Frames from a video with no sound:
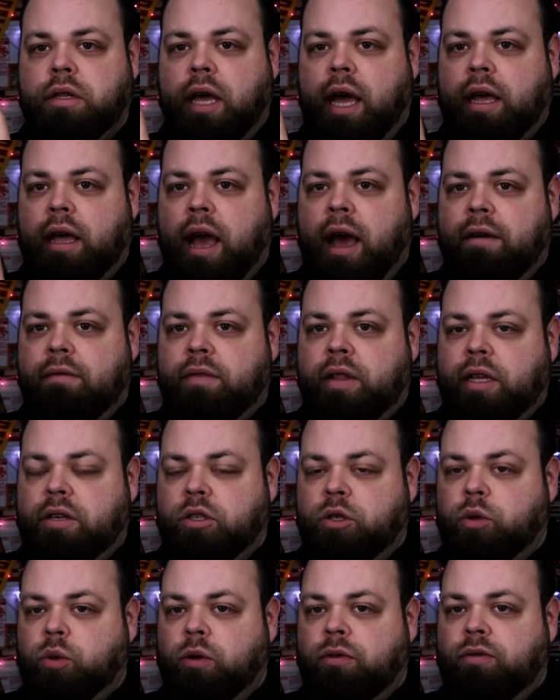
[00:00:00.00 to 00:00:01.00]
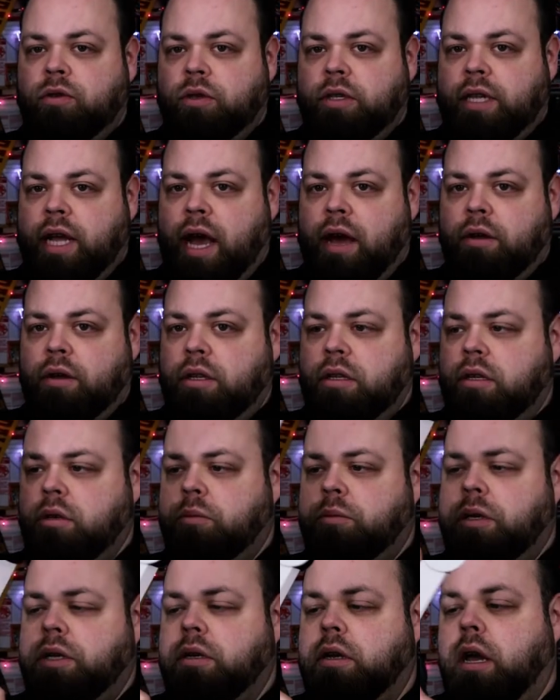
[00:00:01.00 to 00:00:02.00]
they have they swivel down a little
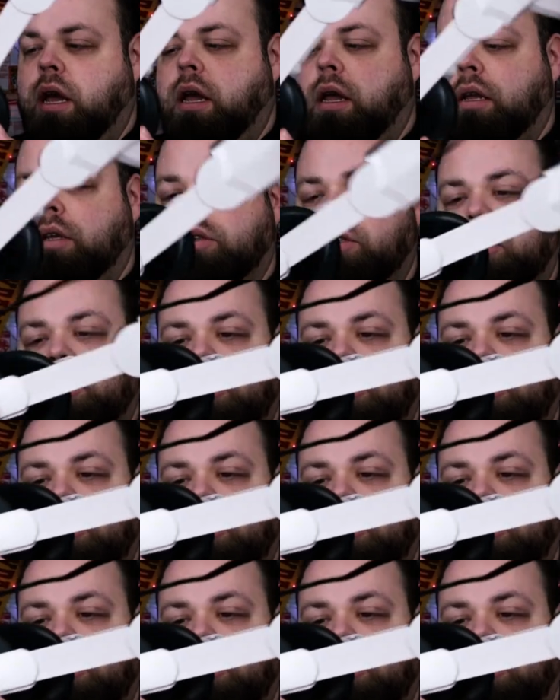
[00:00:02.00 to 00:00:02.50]
bit so